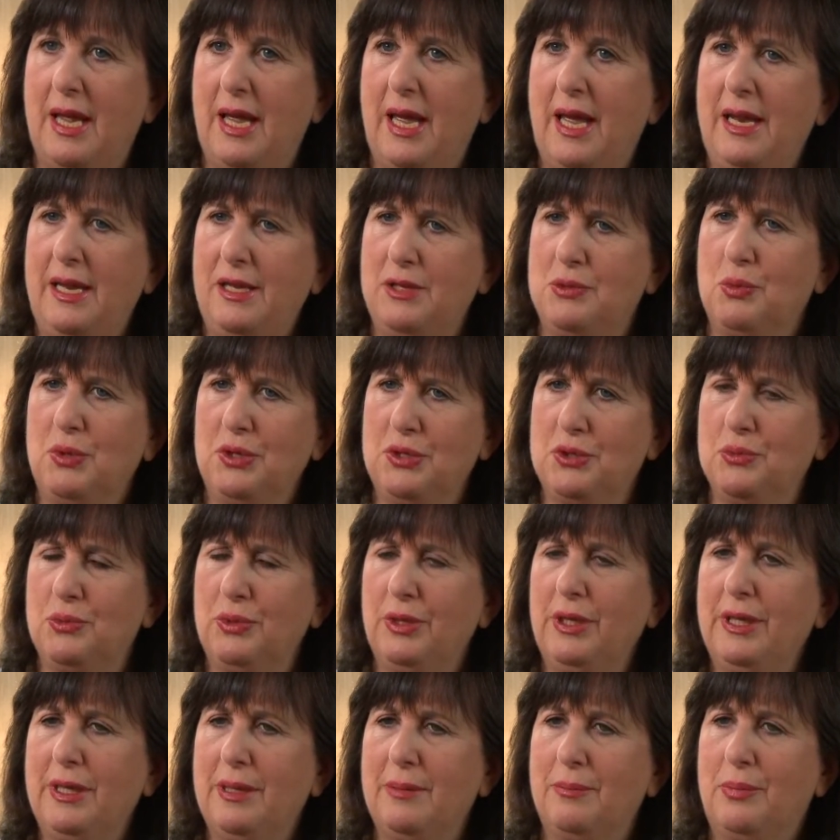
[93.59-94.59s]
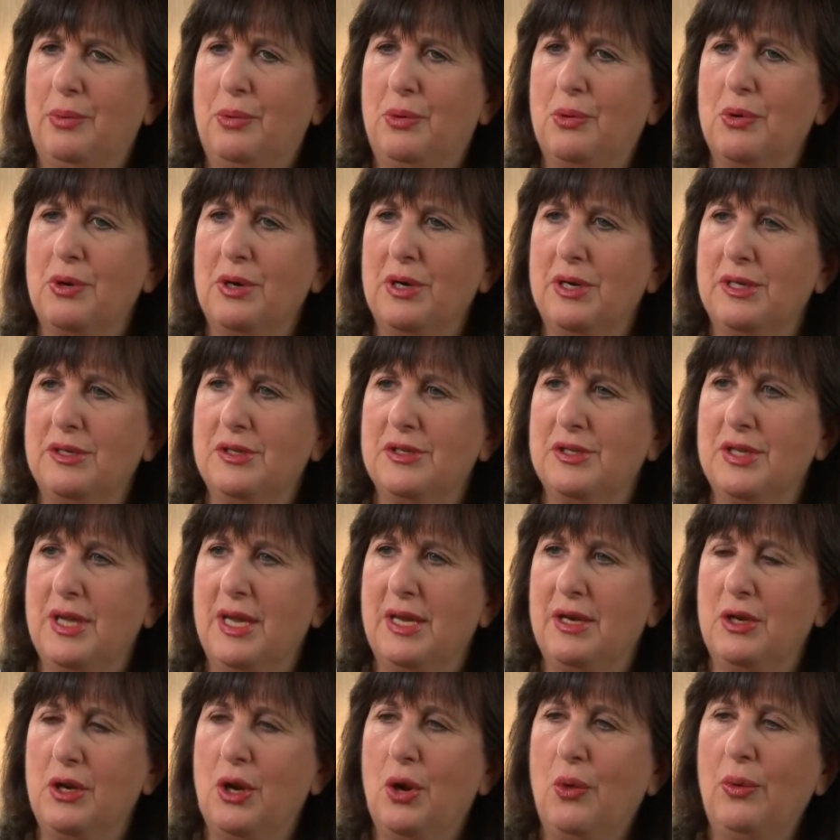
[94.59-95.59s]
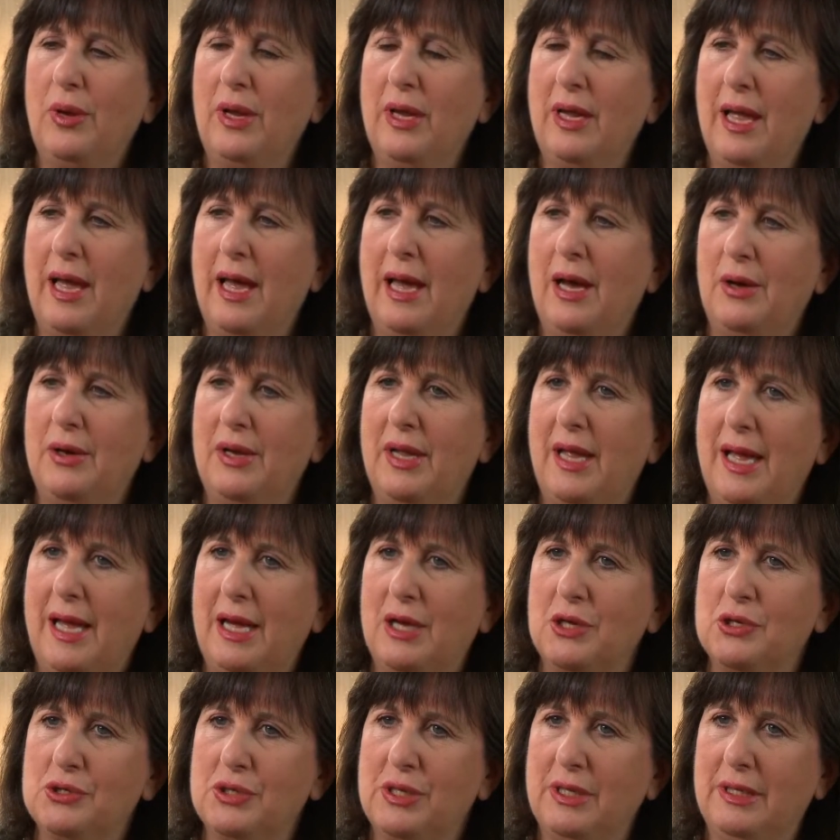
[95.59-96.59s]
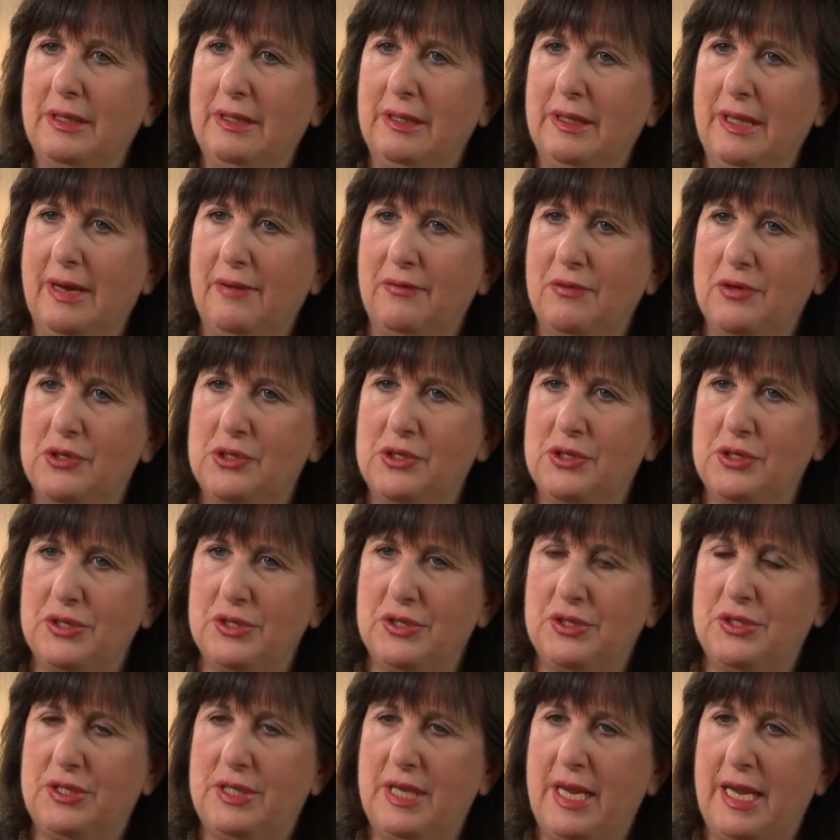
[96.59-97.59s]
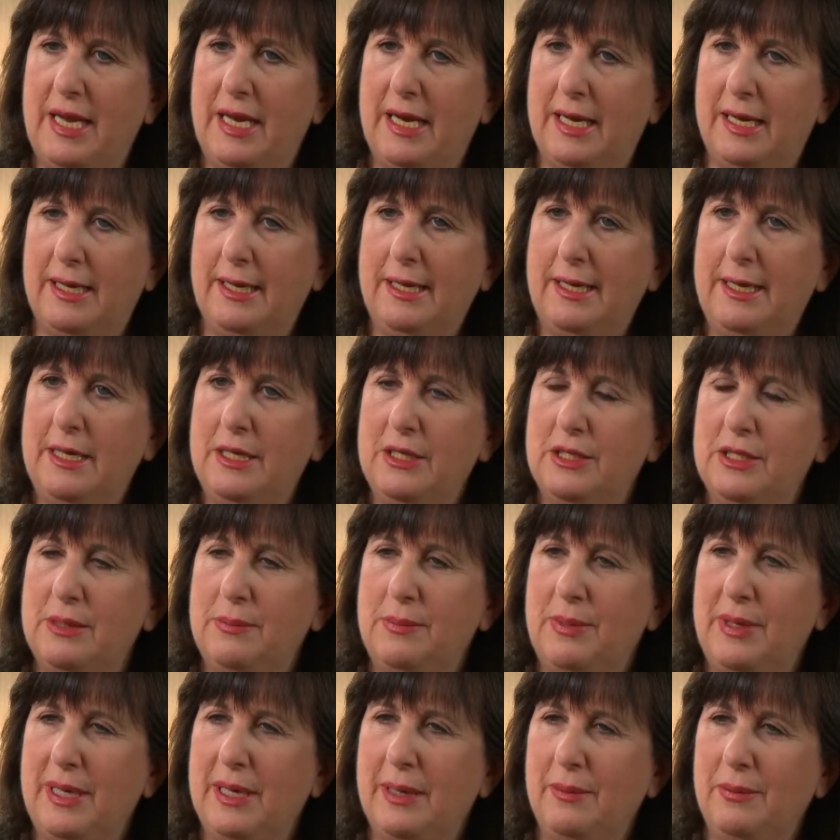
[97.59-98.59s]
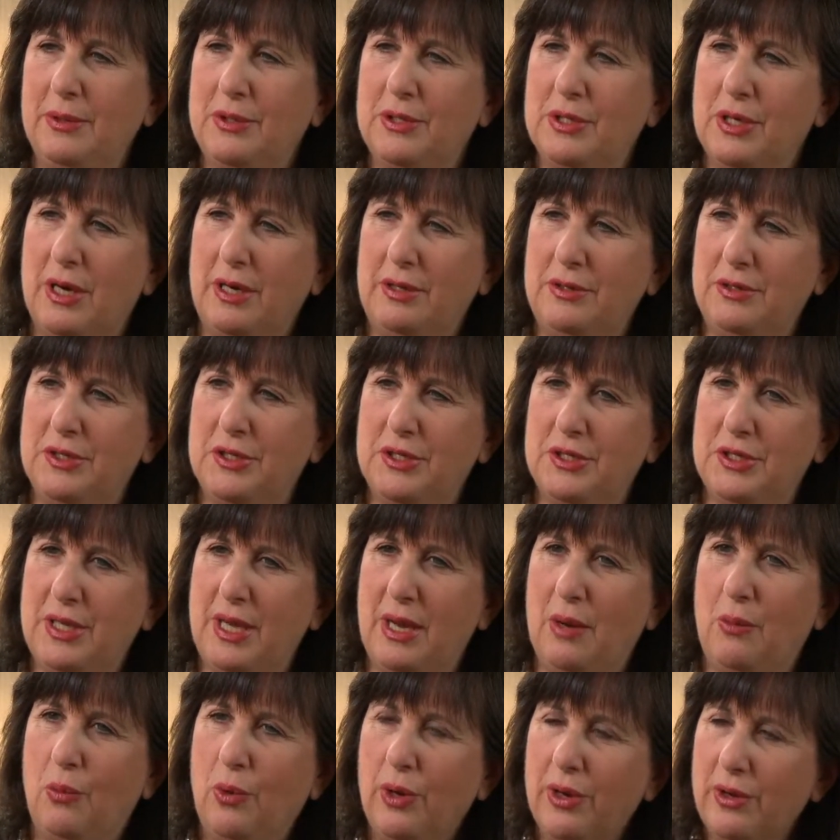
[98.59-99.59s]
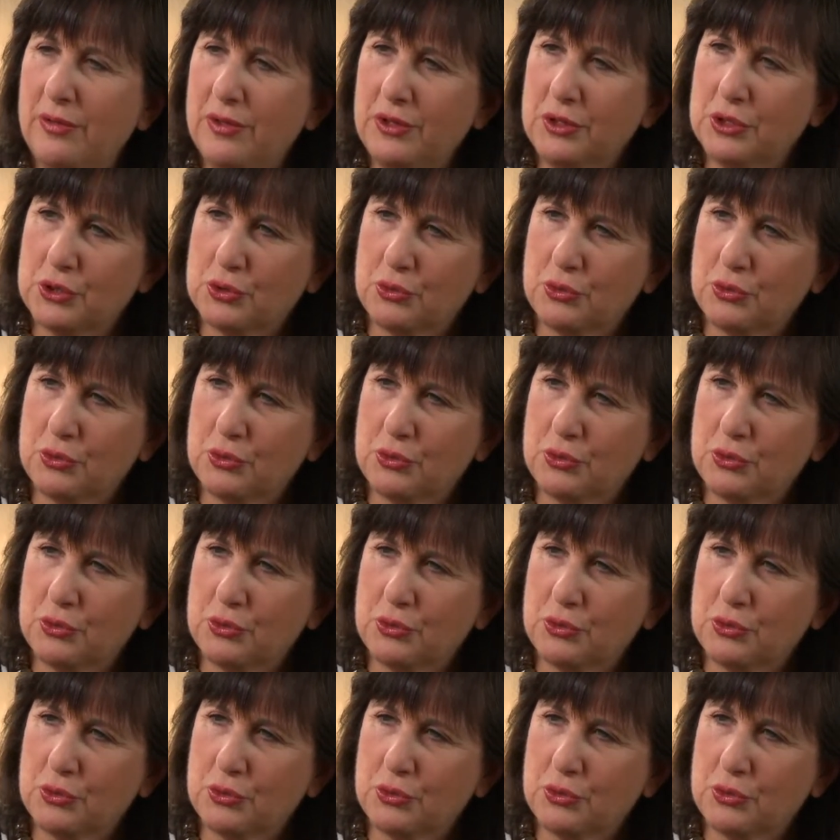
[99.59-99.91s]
And what's really important is that knowing how to actually leverage this data to be able to understand what are the